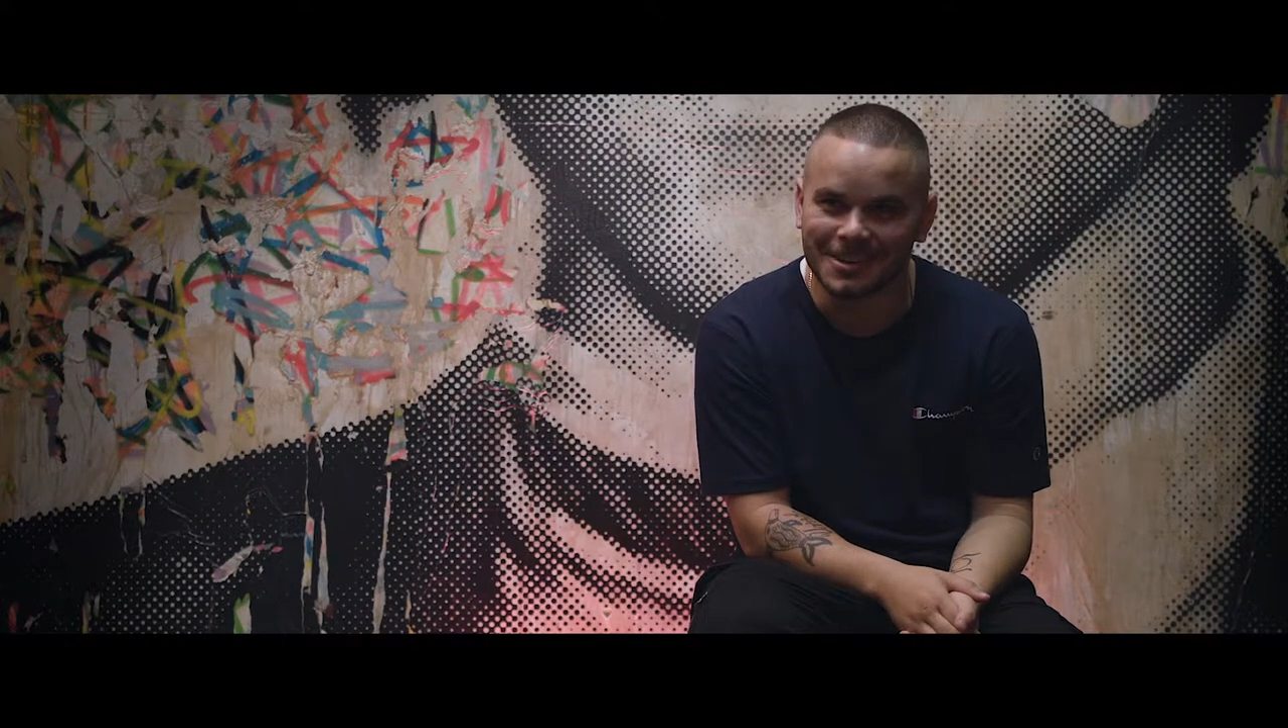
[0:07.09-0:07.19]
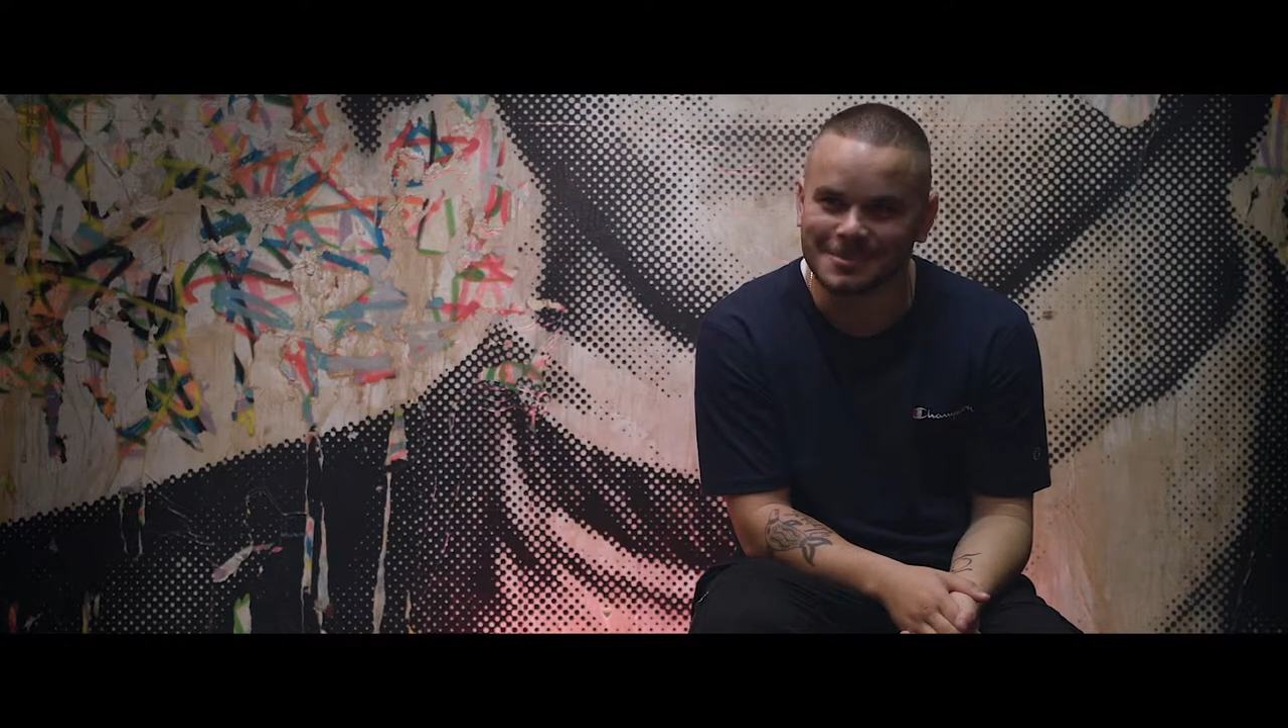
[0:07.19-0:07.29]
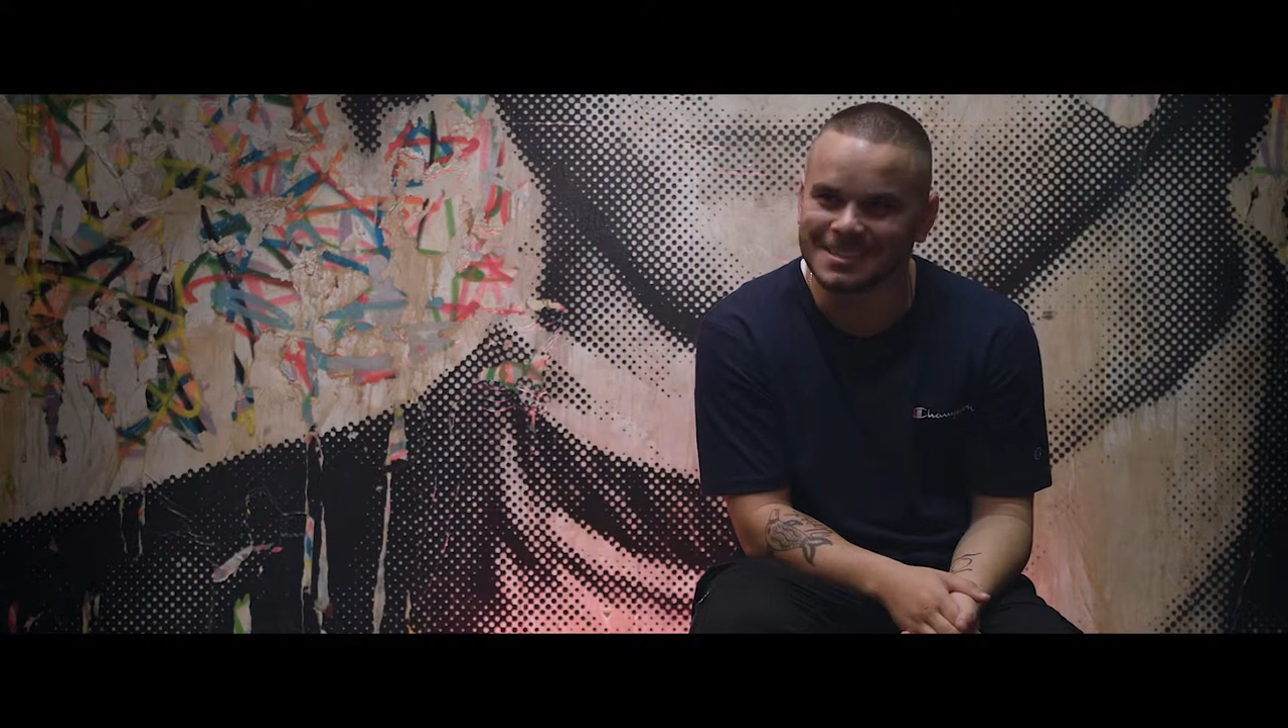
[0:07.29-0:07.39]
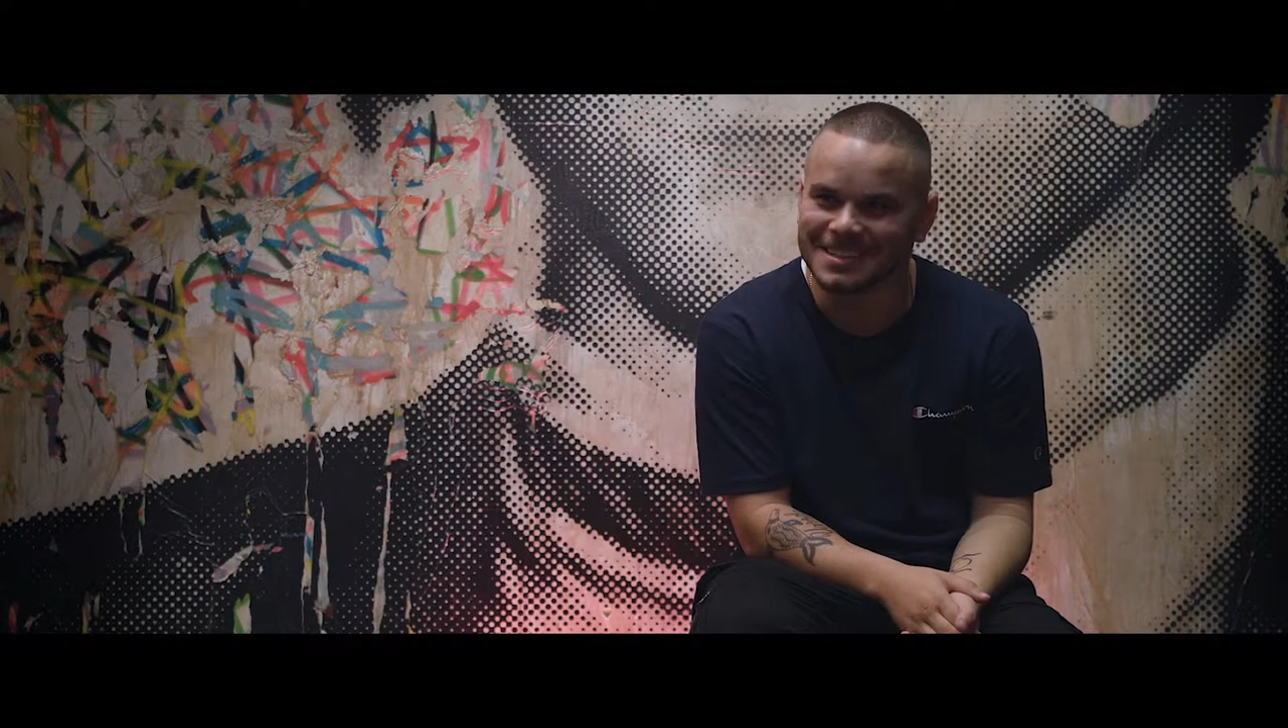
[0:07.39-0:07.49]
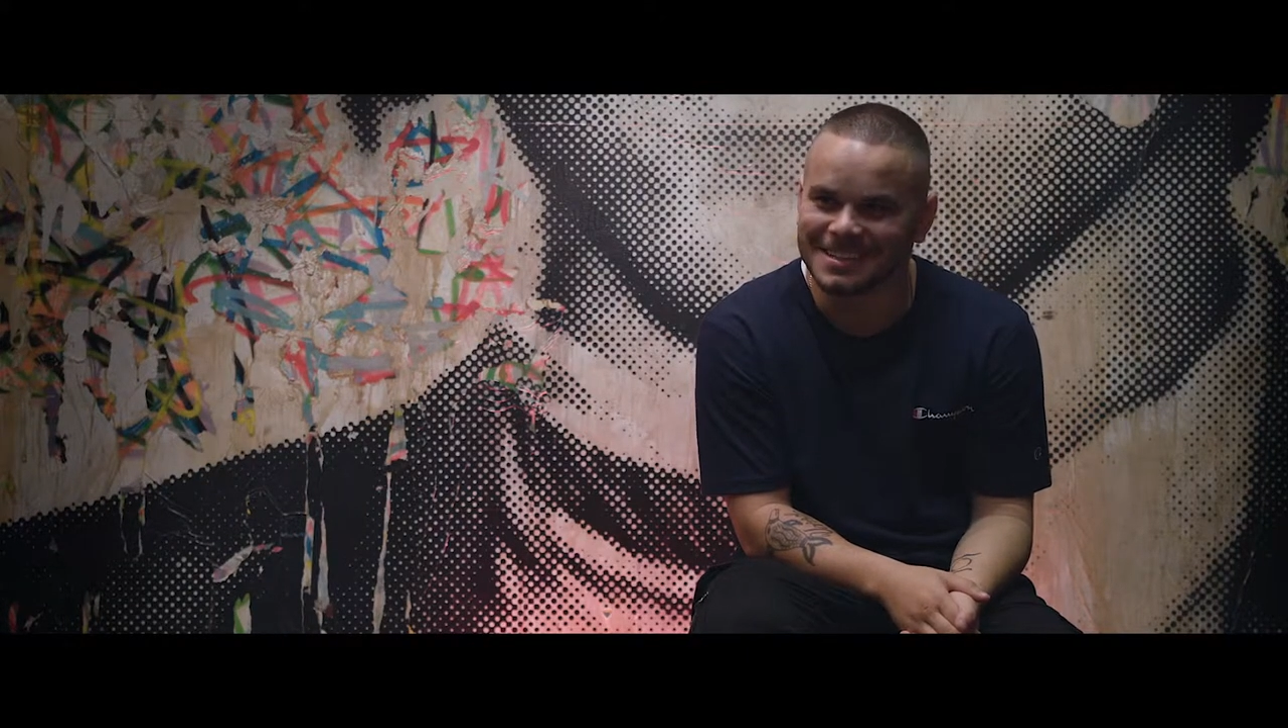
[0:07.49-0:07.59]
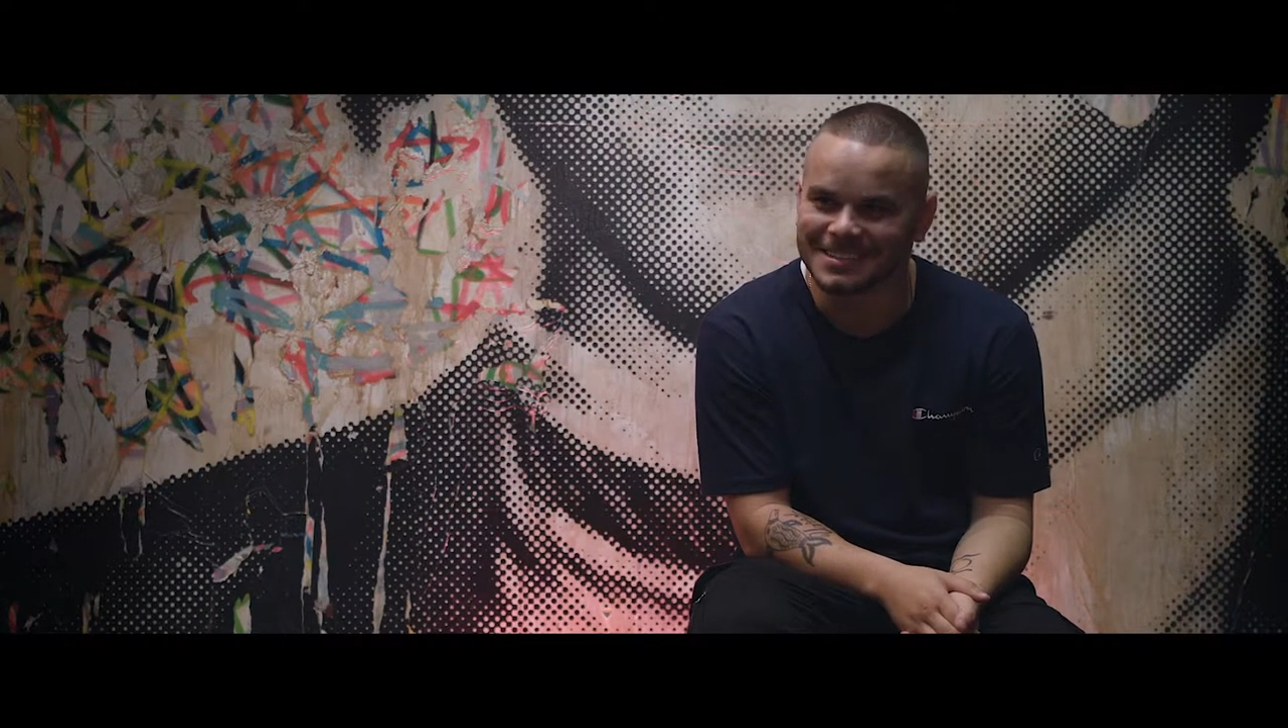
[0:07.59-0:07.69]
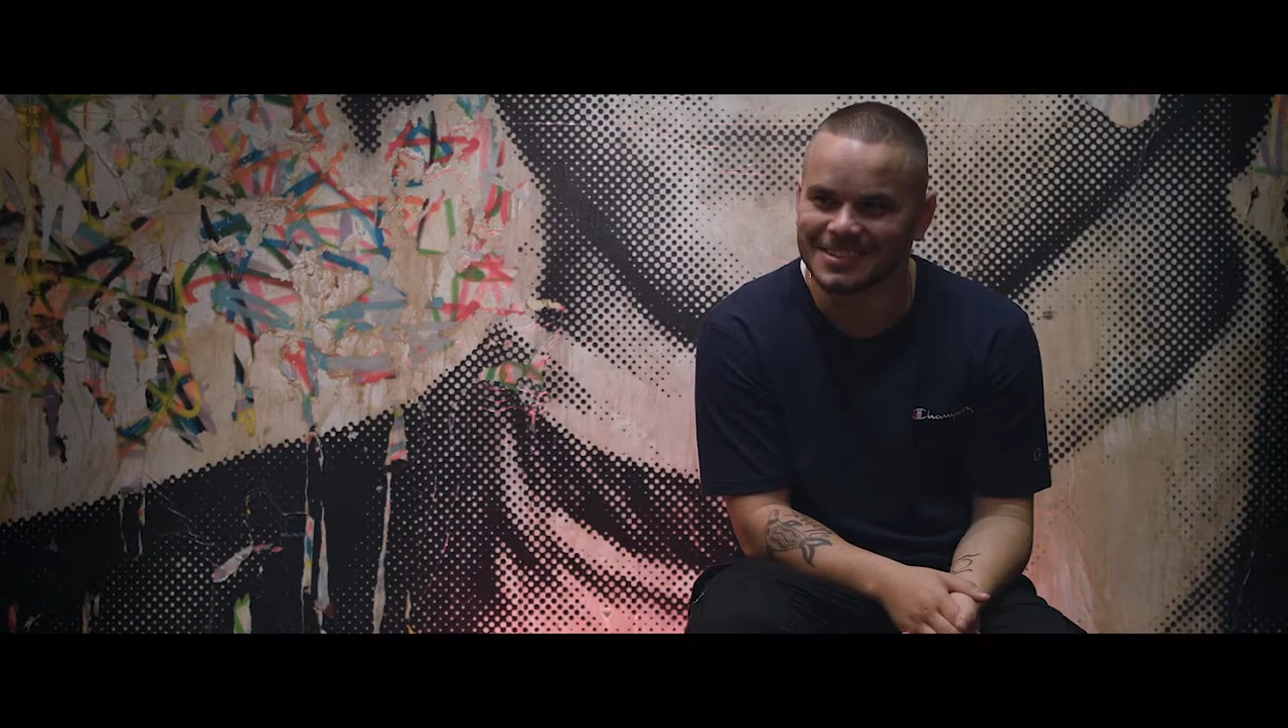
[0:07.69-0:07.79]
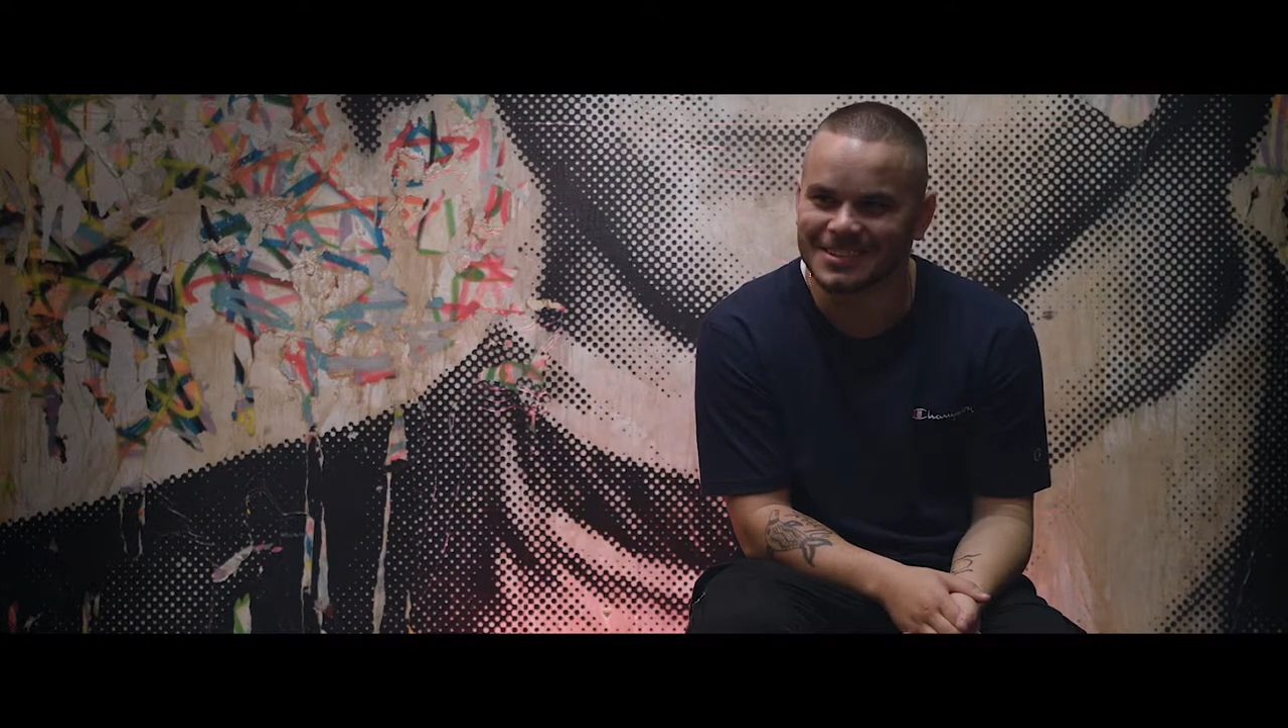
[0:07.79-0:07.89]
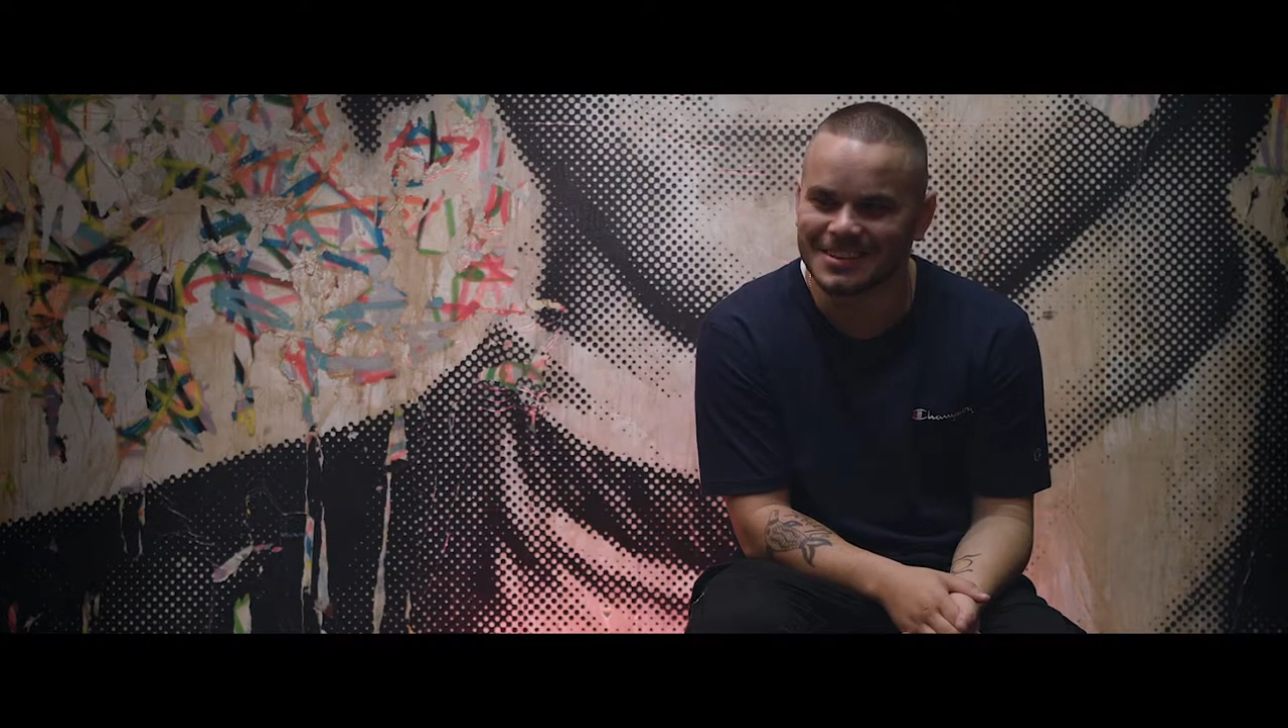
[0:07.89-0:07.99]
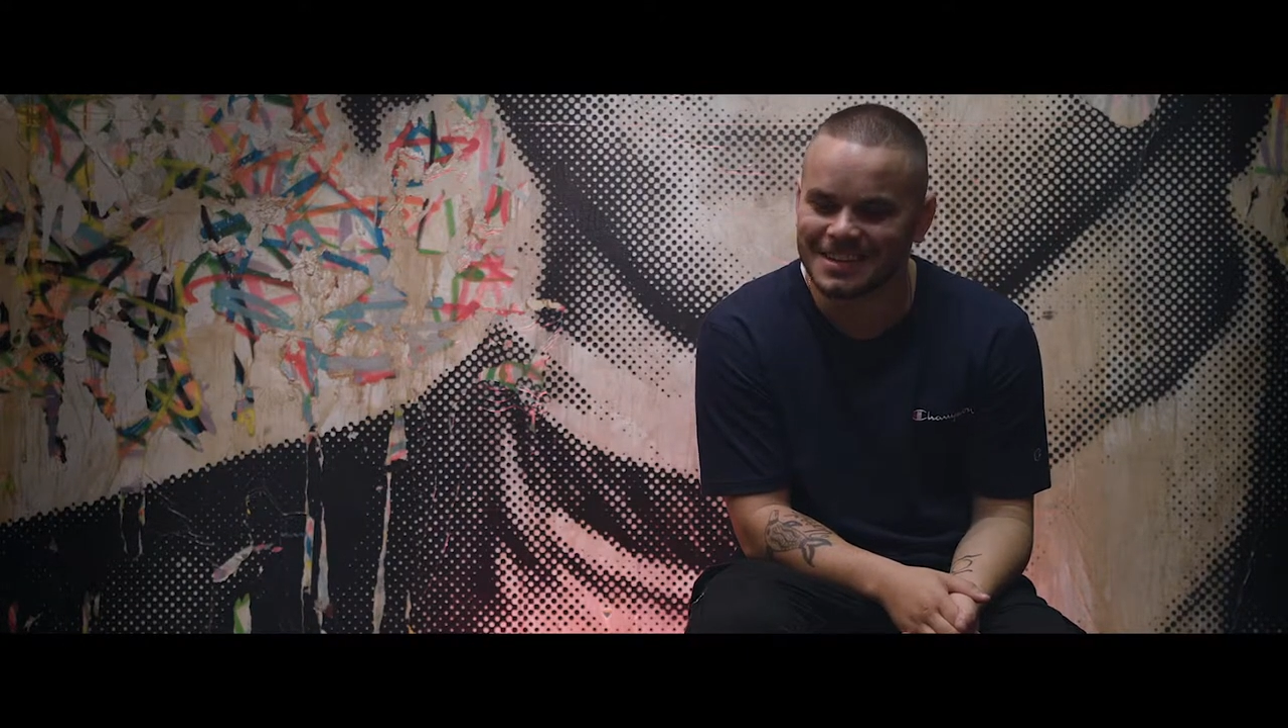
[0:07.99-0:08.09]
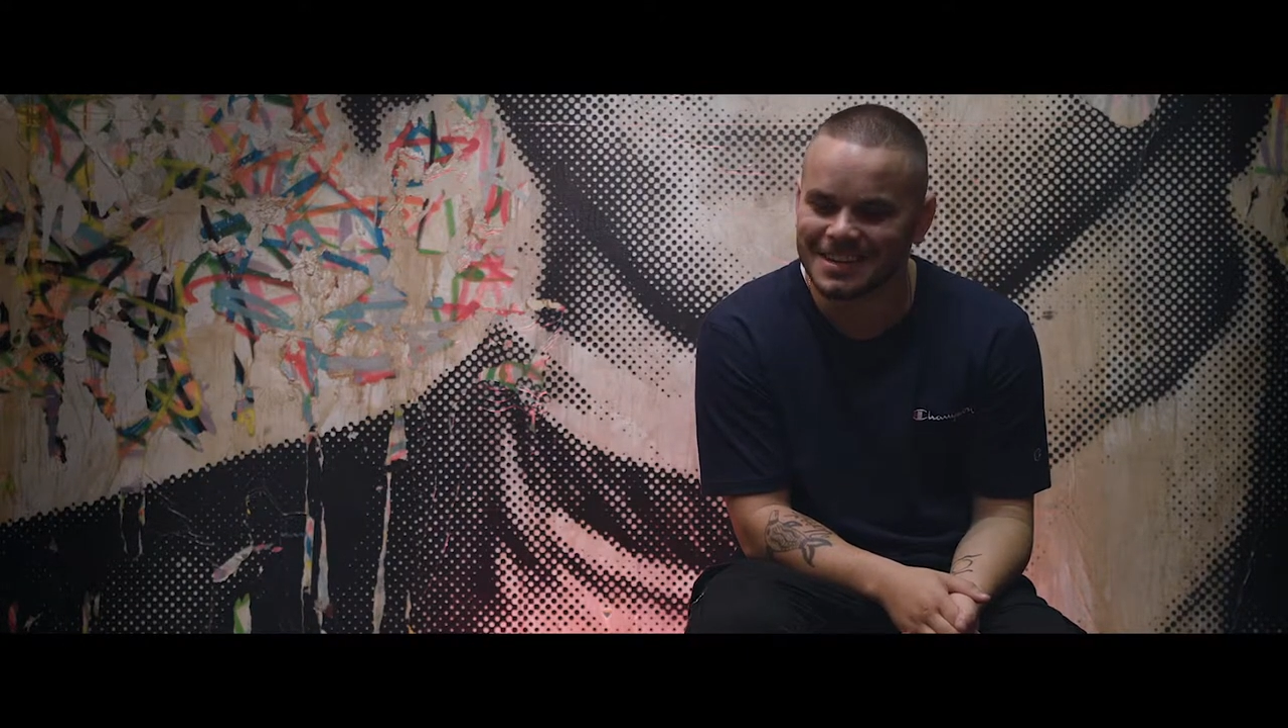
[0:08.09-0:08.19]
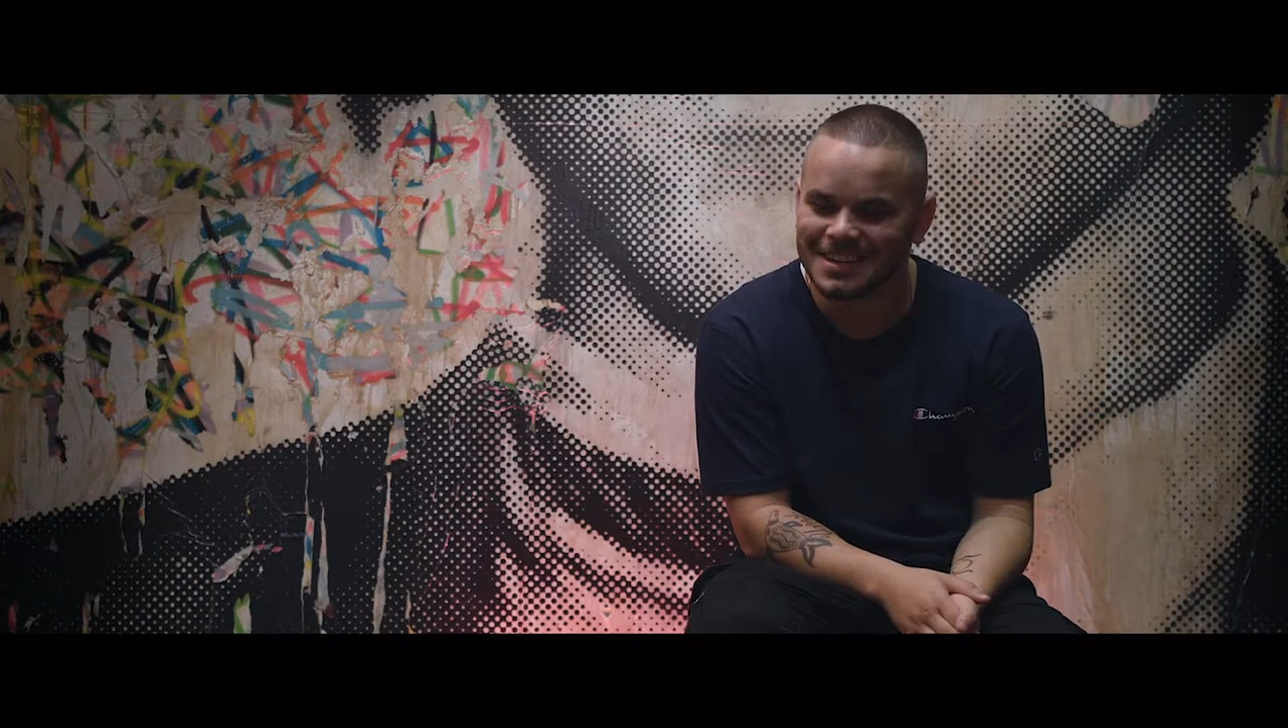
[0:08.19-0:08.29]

I'm singing this song,